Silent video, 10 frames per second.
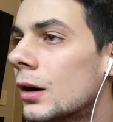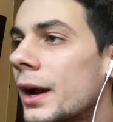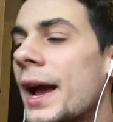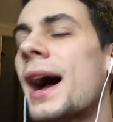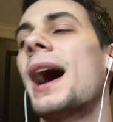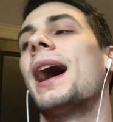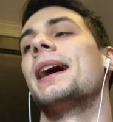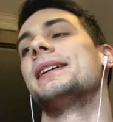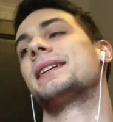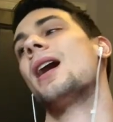
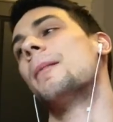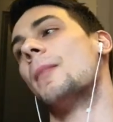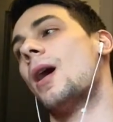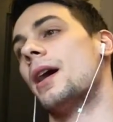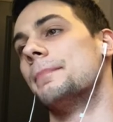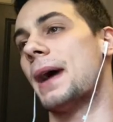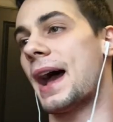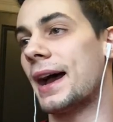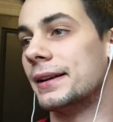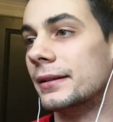Aye, come on,
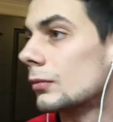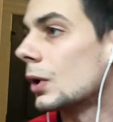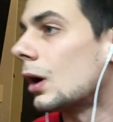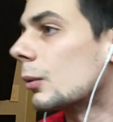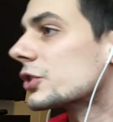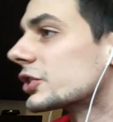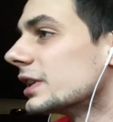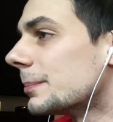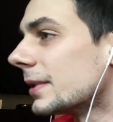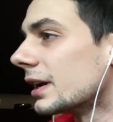man. Oh, we're
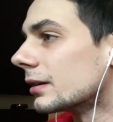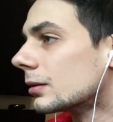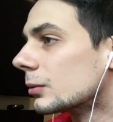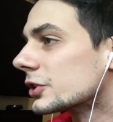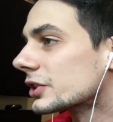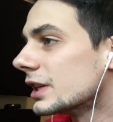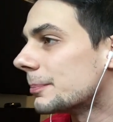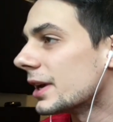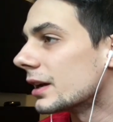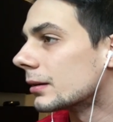sleeping. We're
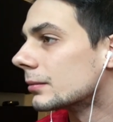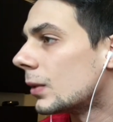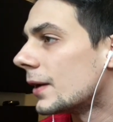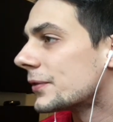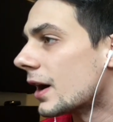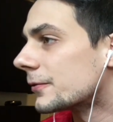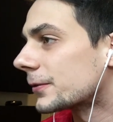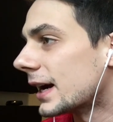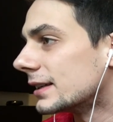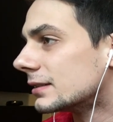sleeping. Well done,
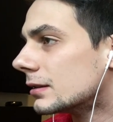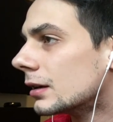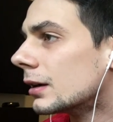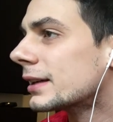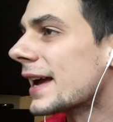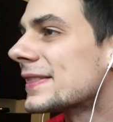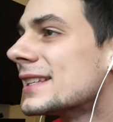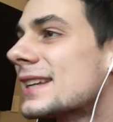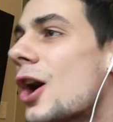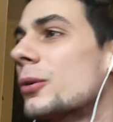Fred. Get
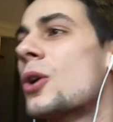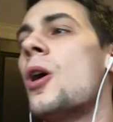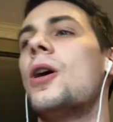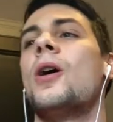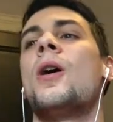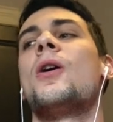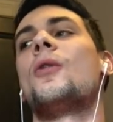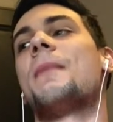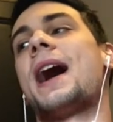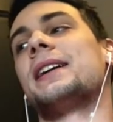this out. Goal. Oh,
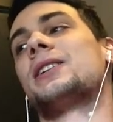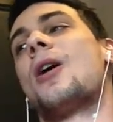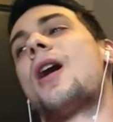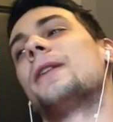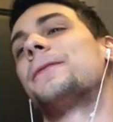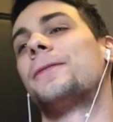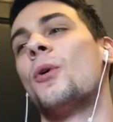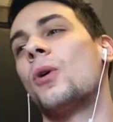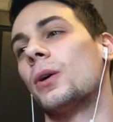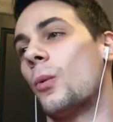my God.
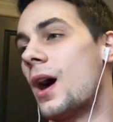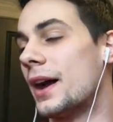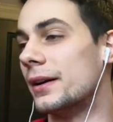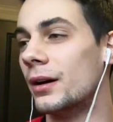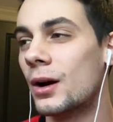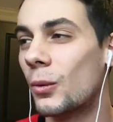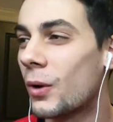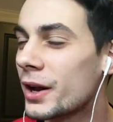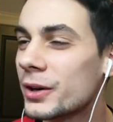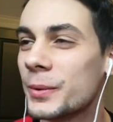4-1.
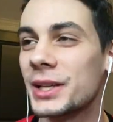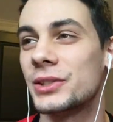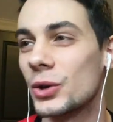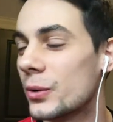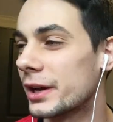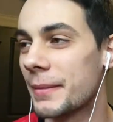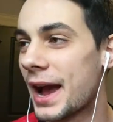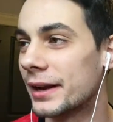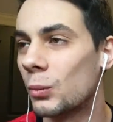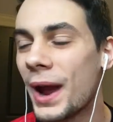What are we doing,
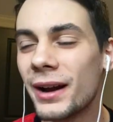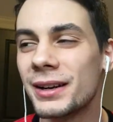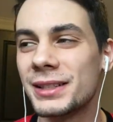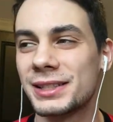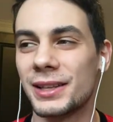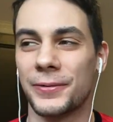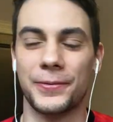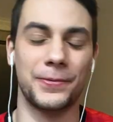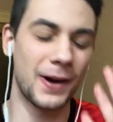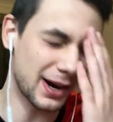man? Where is the
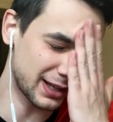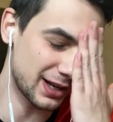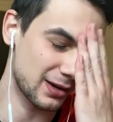fucking...